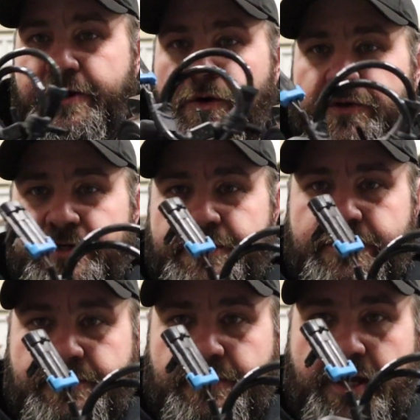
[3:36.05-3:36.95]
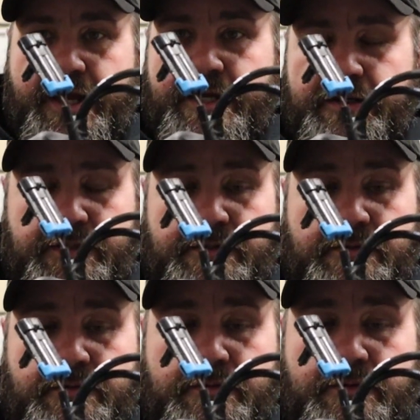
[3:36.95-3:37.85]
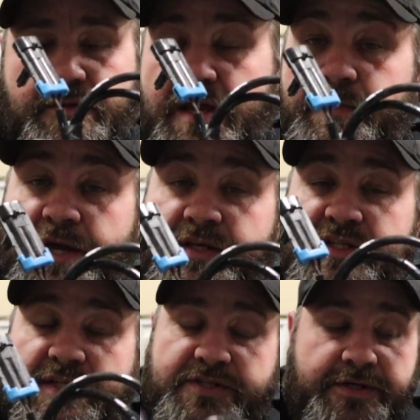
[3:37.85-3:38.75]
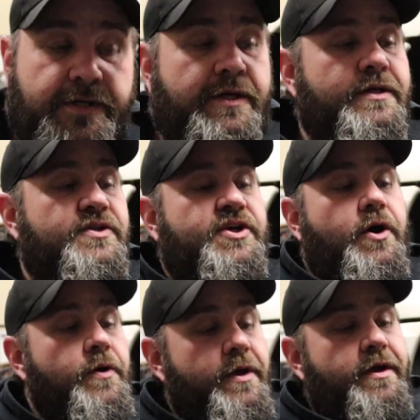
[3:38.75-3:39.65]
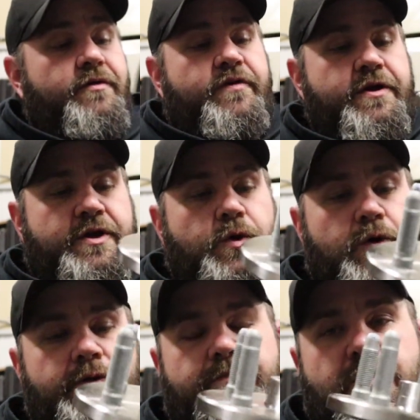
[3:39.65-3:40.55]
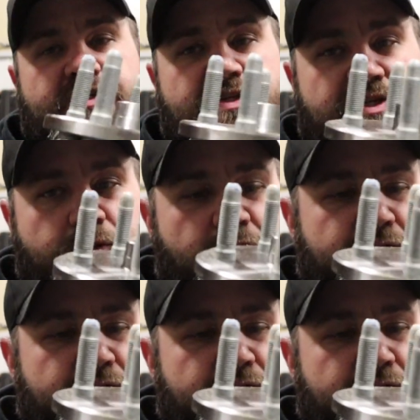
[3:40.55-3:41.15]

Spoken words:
holder, and the ABS sensor. So very cool. Most of these new